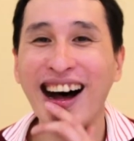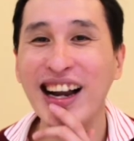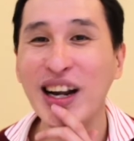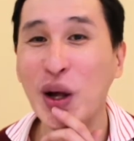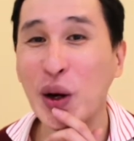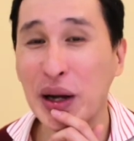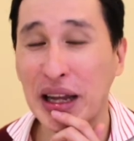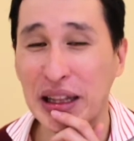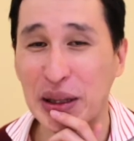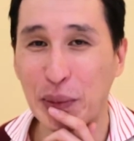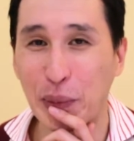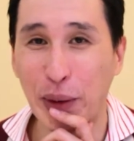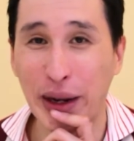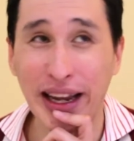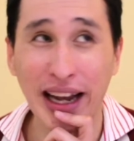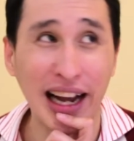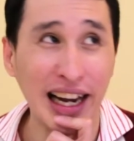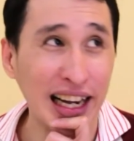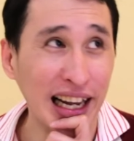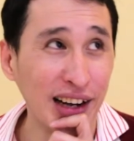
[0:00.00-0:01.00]
Look at the way
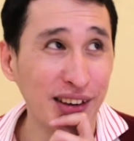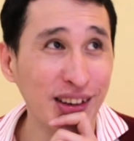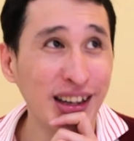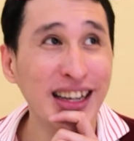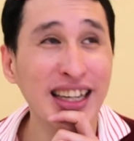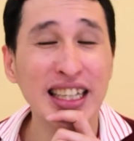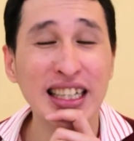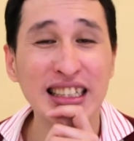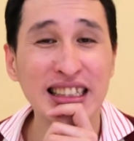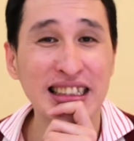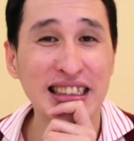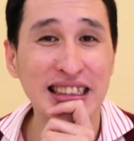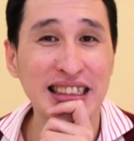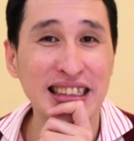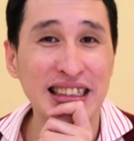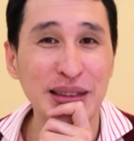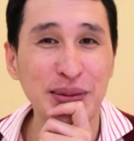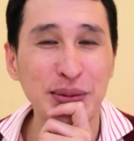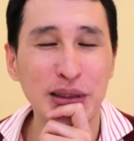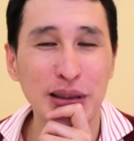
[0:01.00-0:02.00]
I laugh.
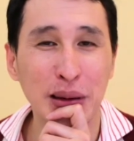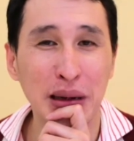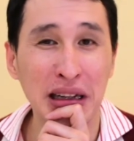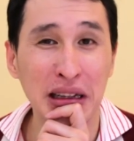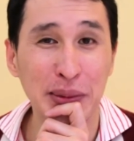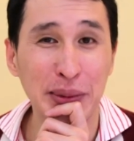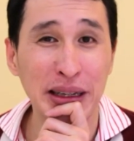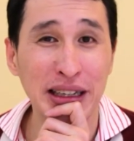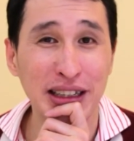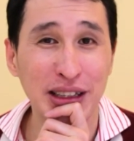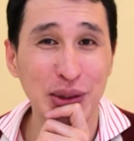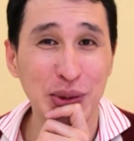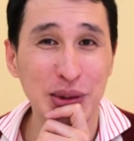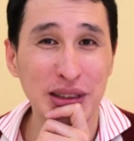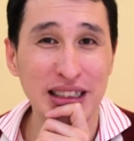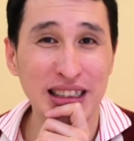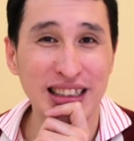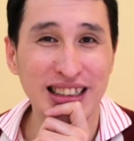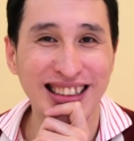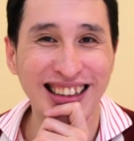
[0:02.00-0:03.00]
Seems a little bit
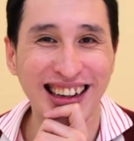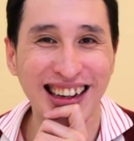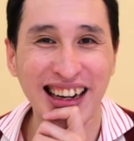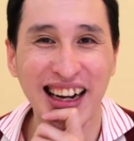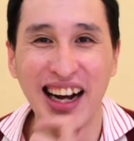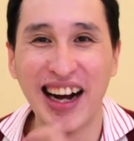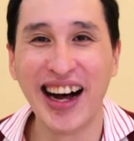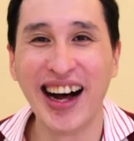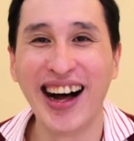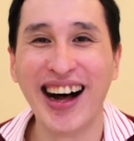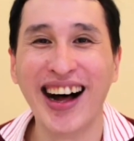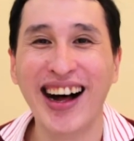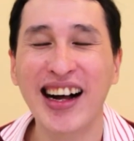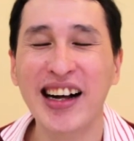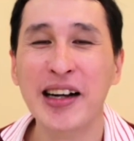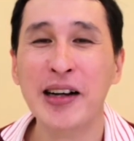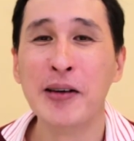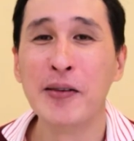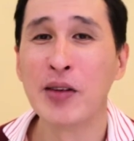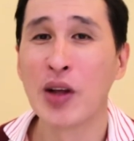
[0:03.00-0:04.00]
guilty.
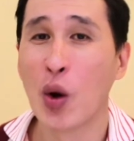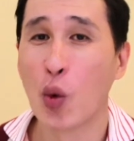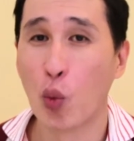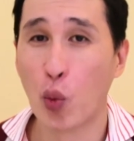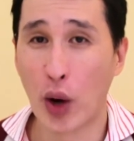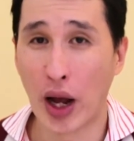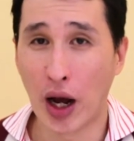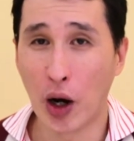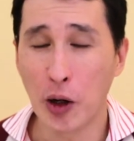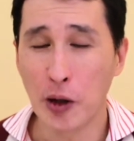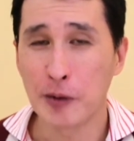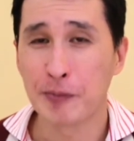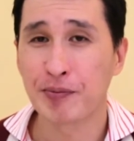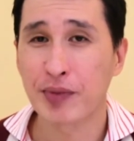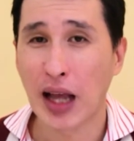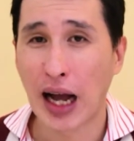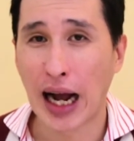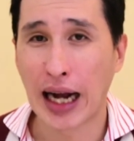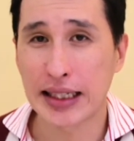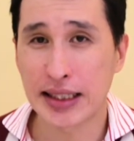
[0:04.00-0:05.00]
Well,
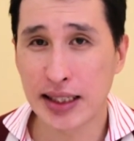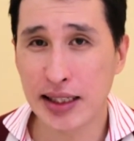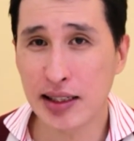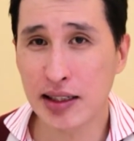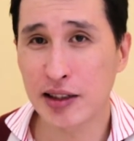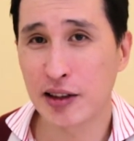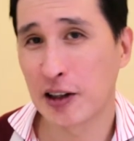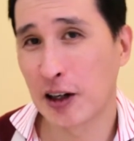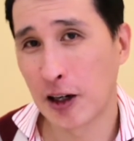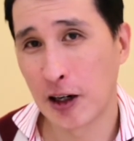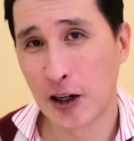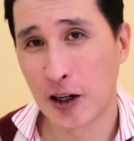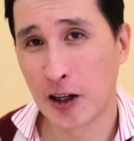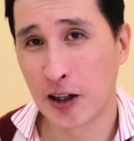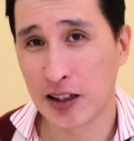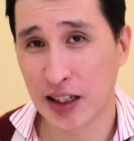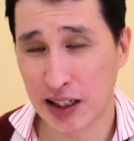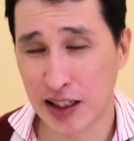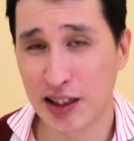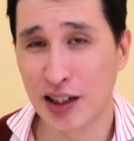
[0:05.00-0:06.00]
I think
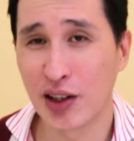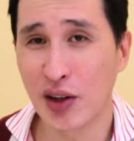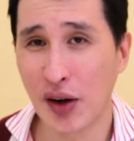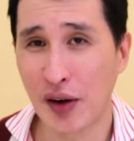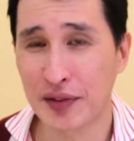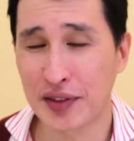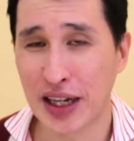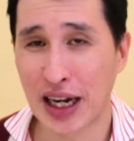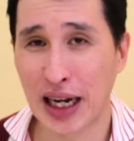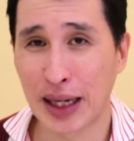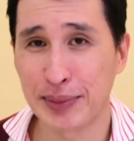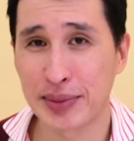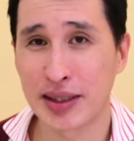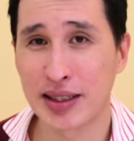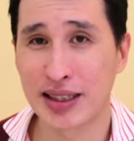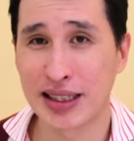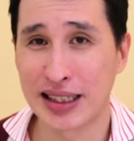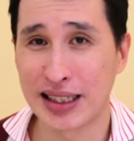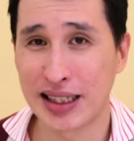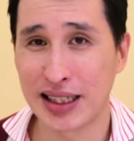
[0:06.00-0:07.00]
in a lot of time,
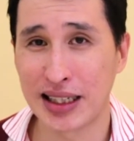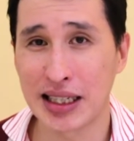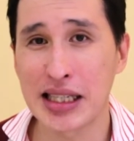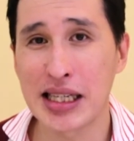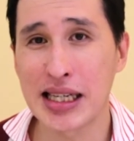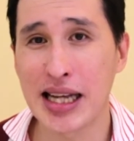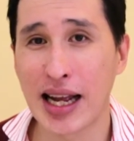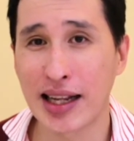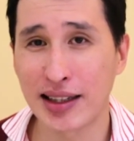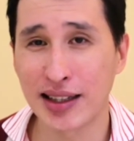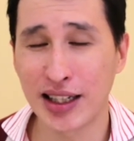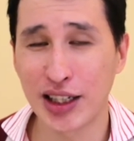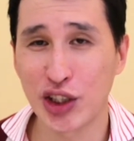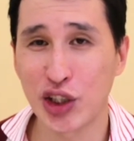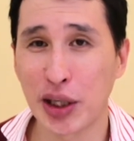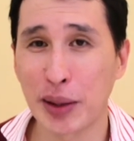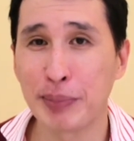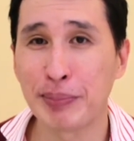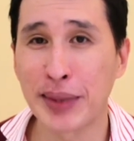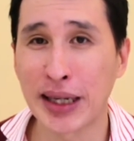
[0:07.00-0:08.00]
the
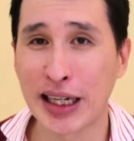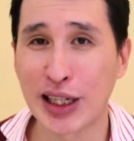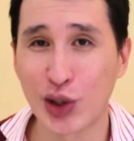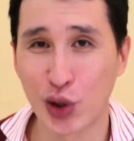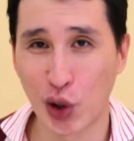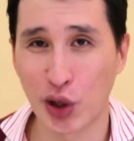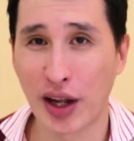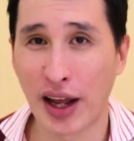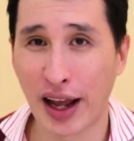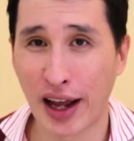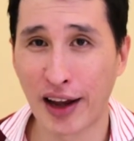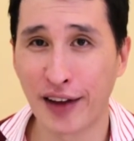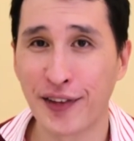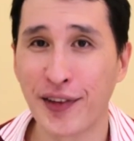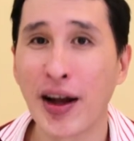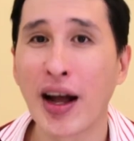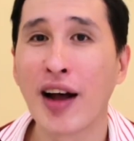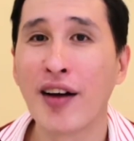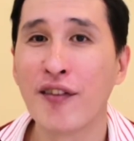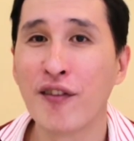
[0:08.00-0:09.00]
ENTJ may not have
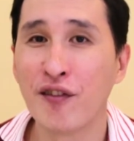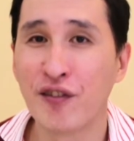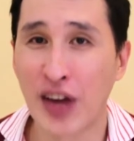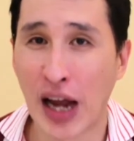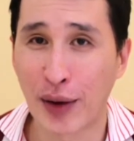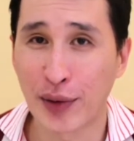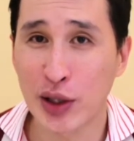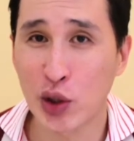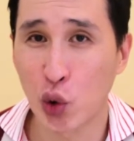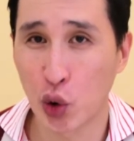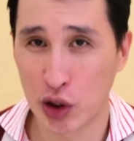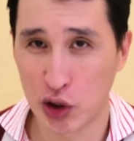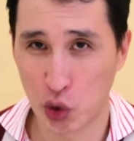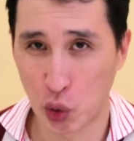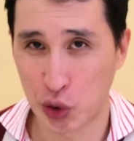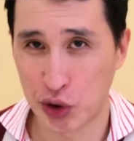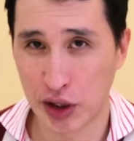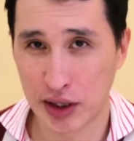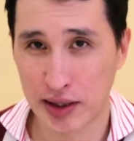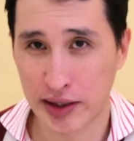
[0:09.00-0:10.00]
very good
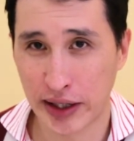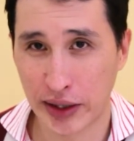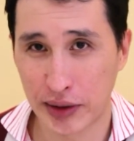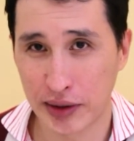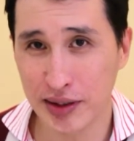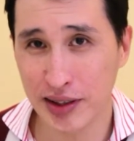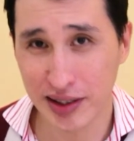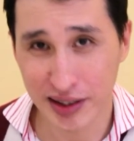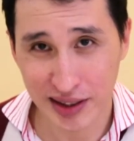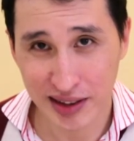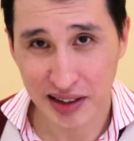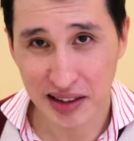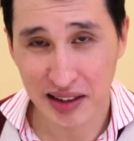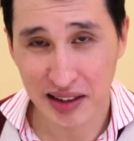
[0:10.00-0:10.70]
social skills.